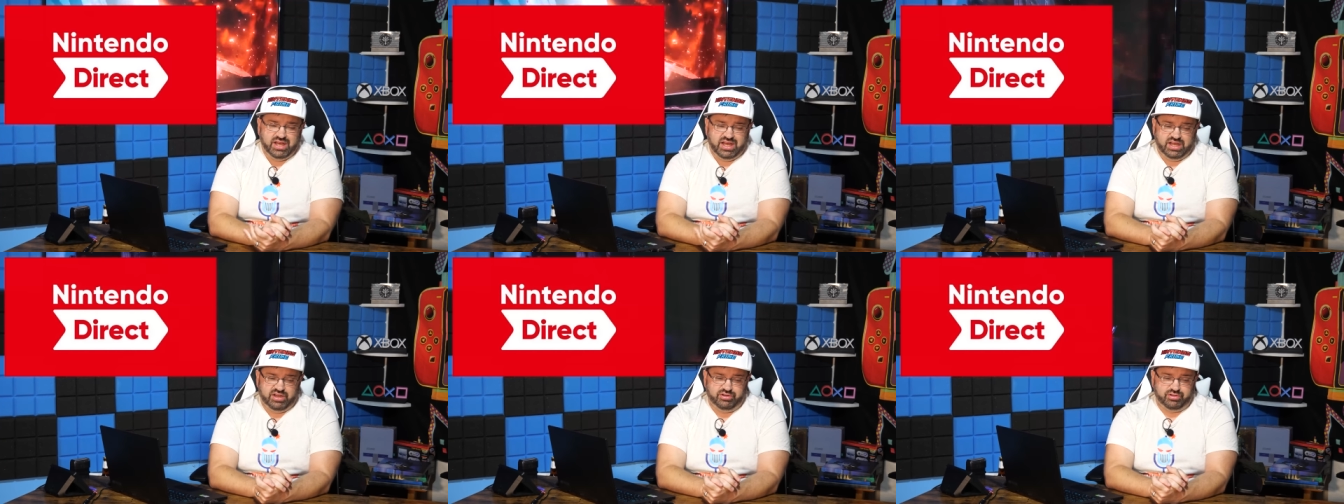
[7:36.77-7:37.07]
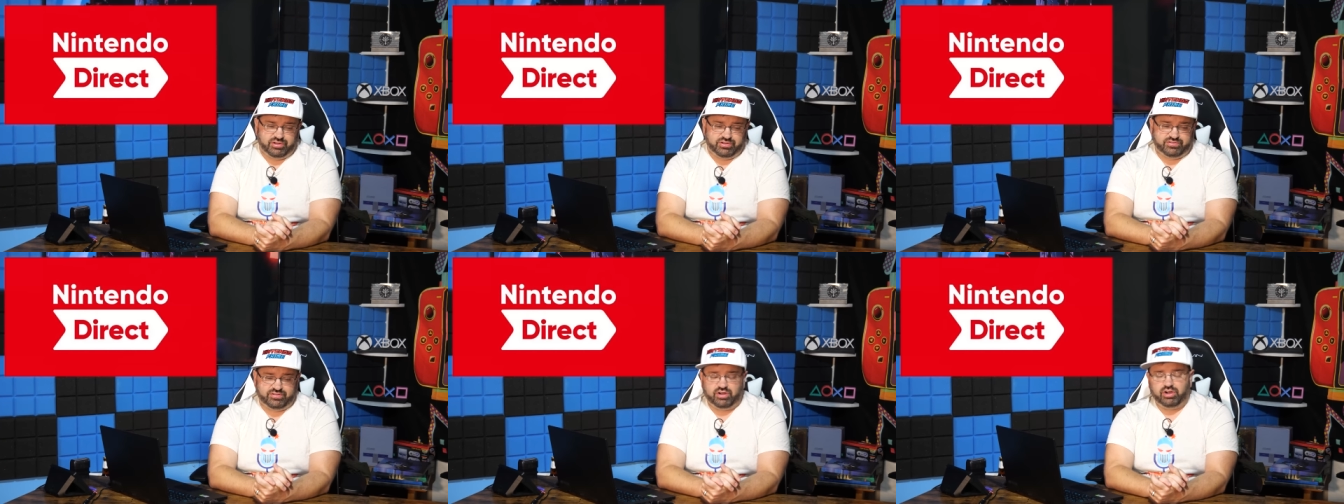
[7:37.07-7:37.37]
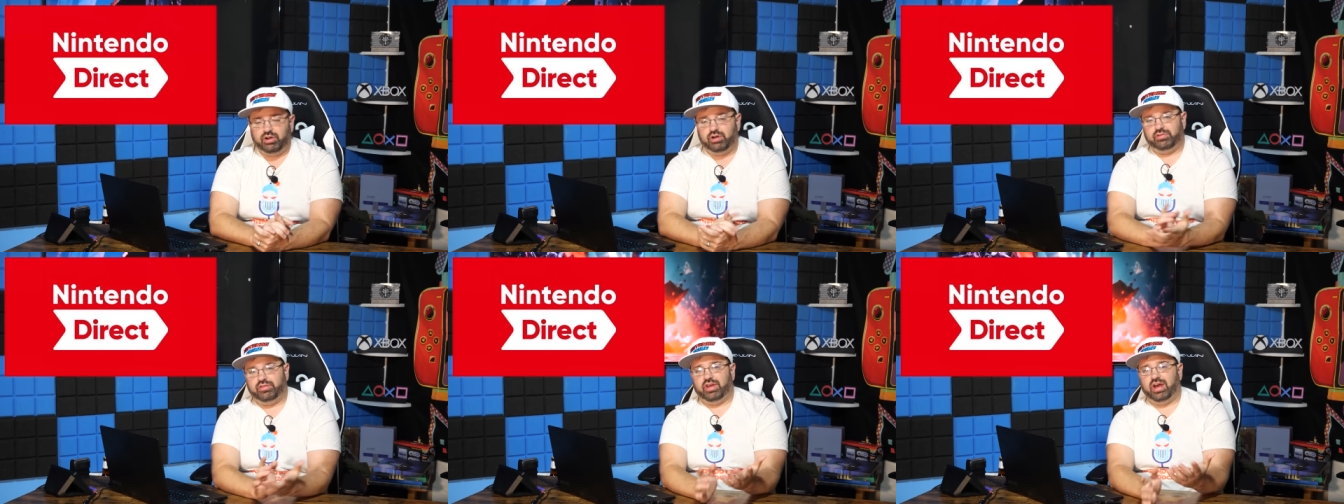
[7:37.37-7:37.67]
and you
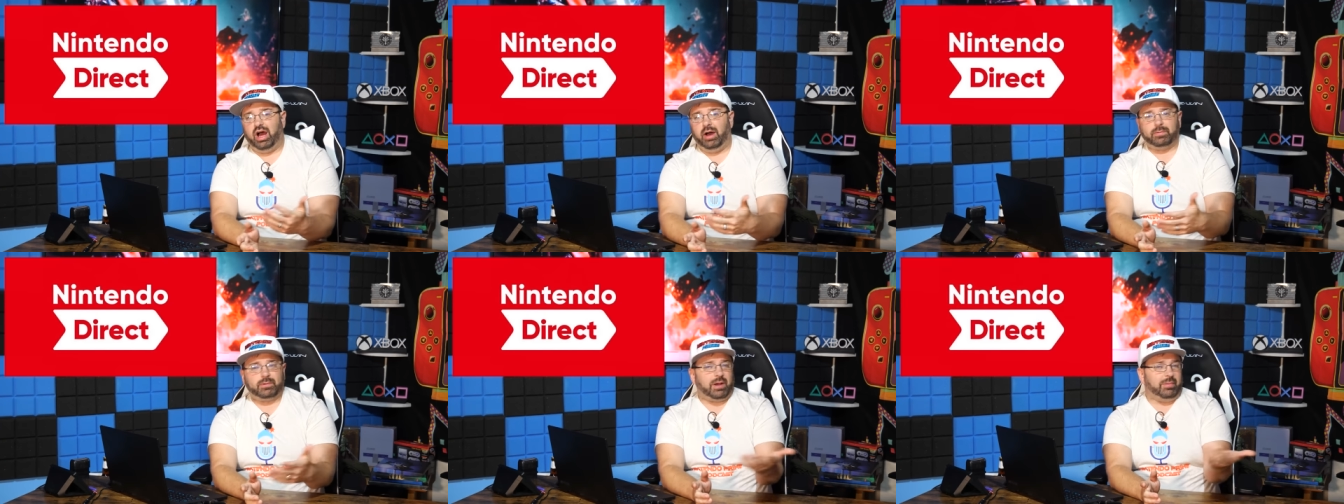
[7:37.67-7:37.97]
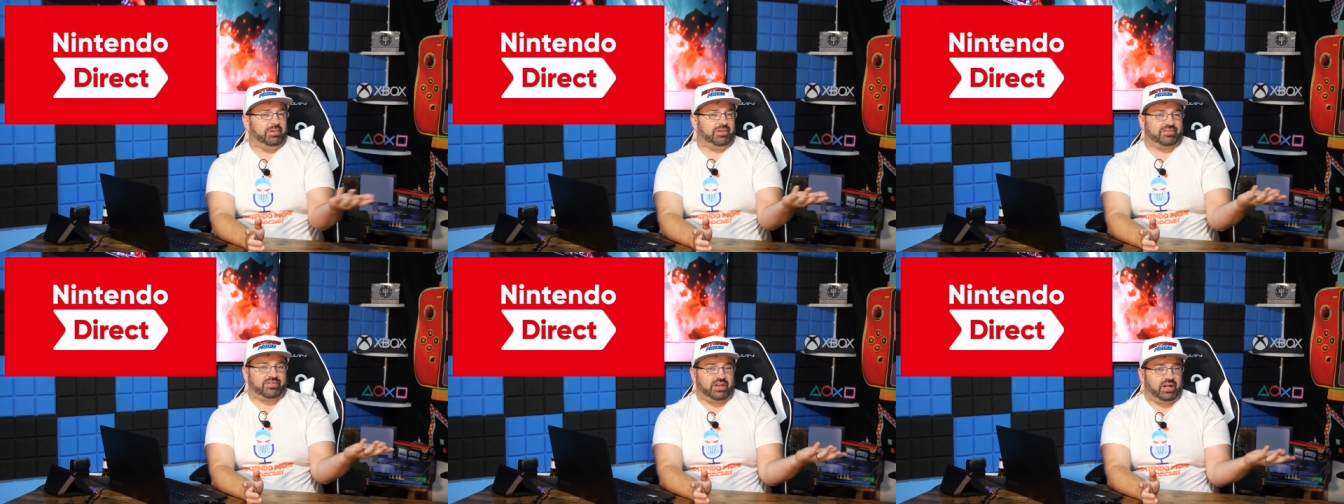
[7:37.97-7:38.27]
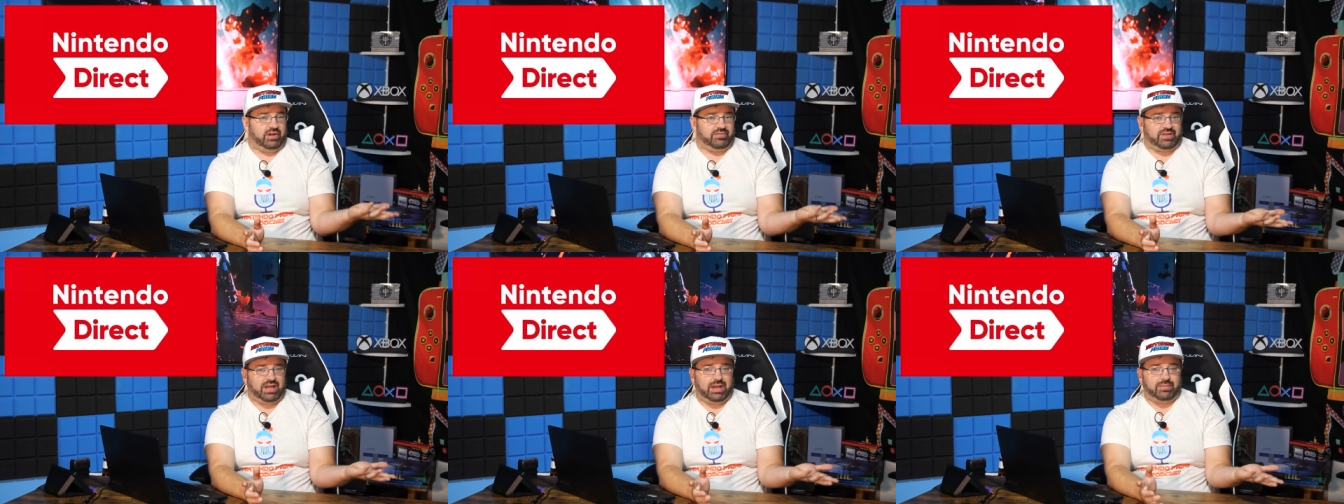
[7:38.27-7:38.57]
consider the upcoming
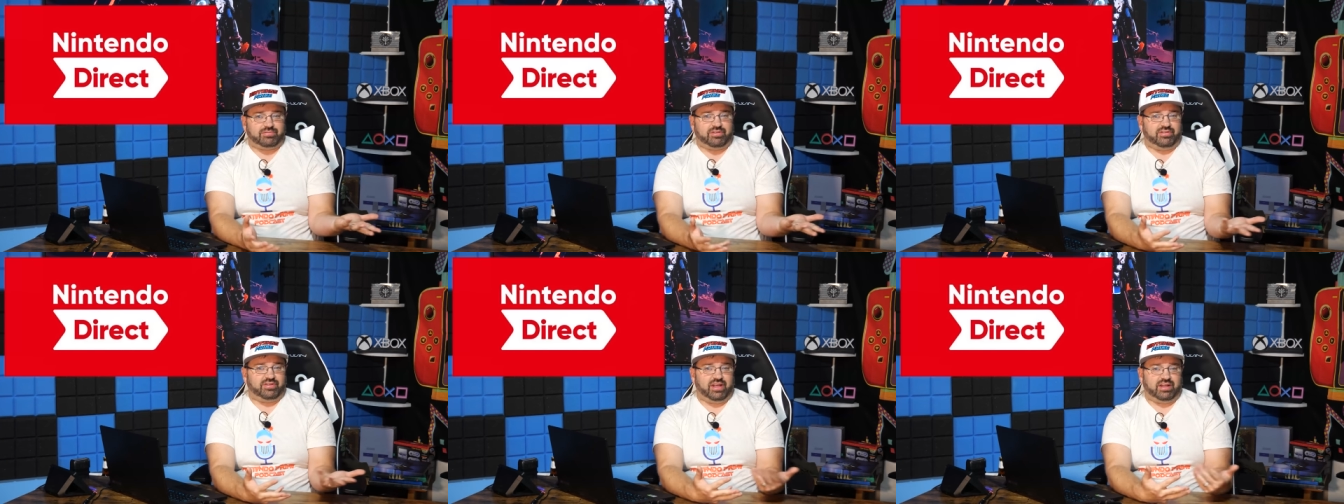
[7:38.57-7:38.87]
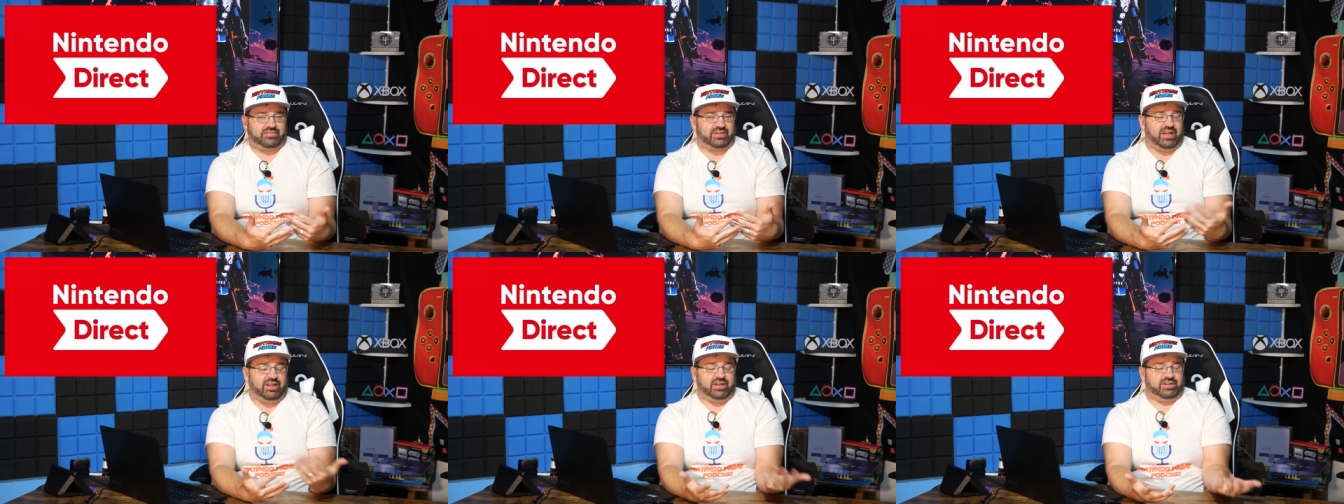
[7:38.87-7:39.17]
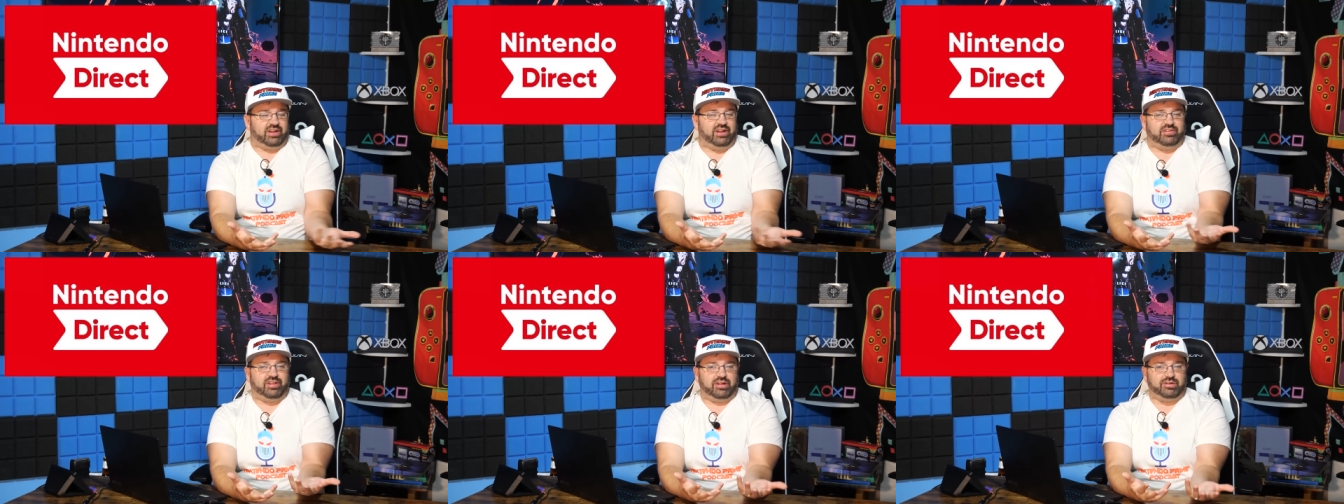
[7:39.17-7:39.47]
slate of games, it's not
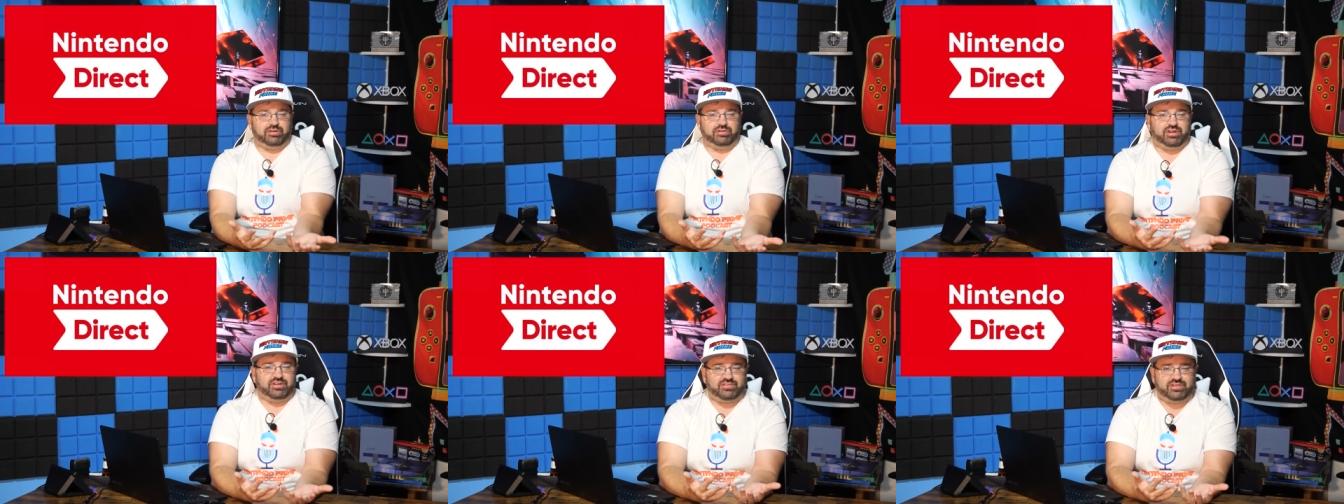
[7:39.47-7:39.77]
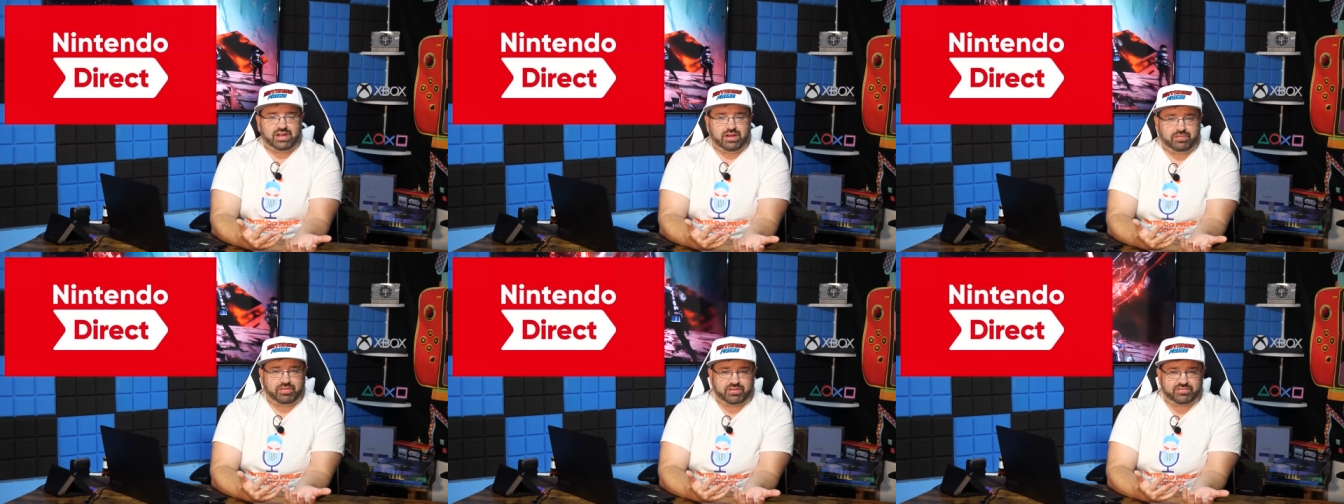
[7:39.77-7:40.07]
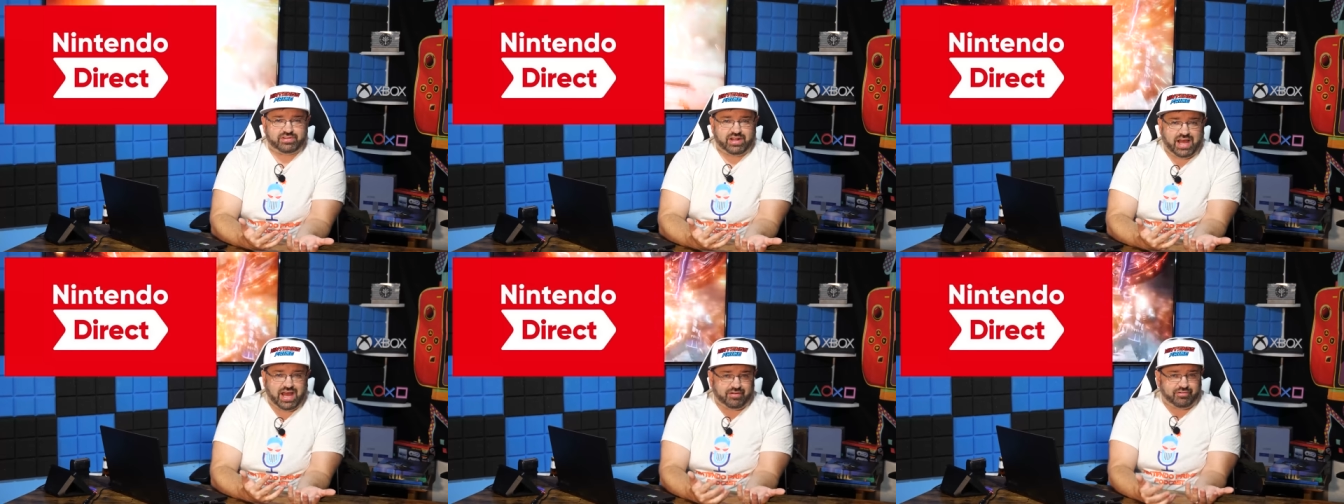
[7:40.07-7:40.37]
like Nintendo doesn't have
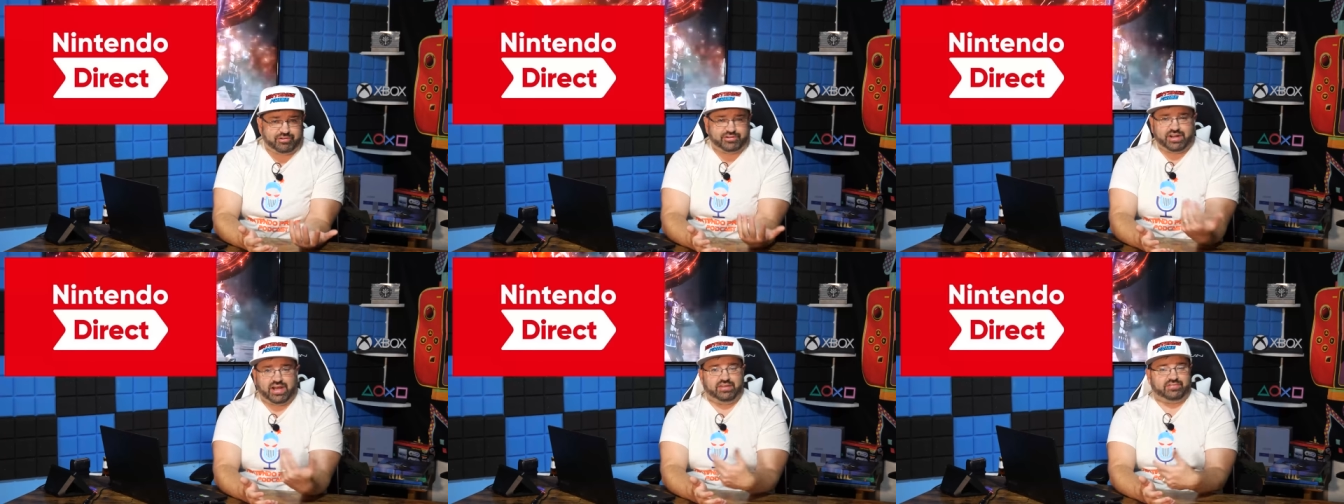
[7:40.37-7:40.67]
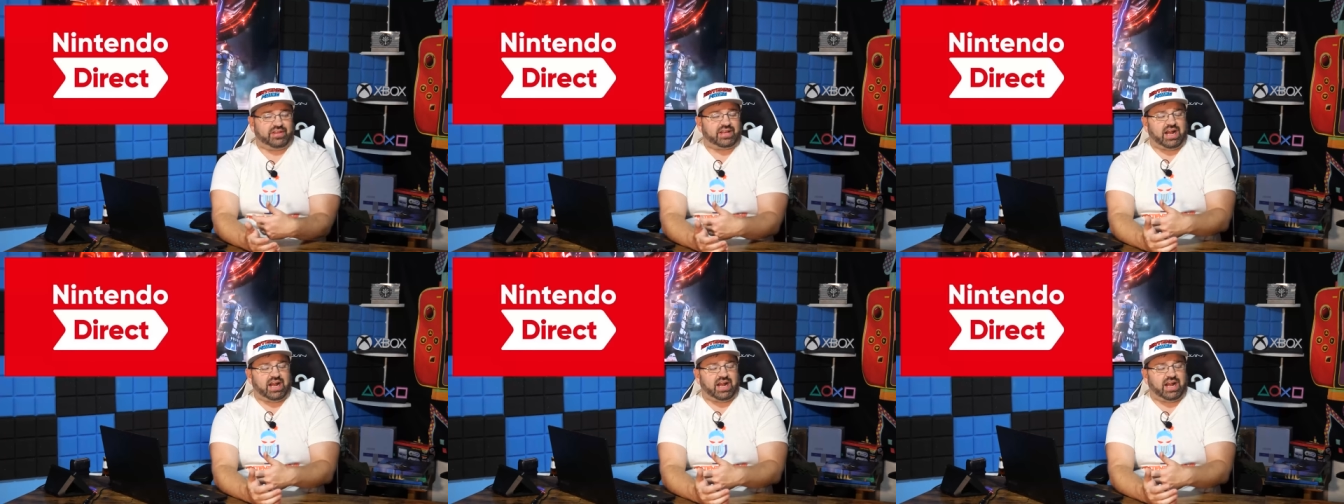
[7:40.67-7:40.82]
things to advertise.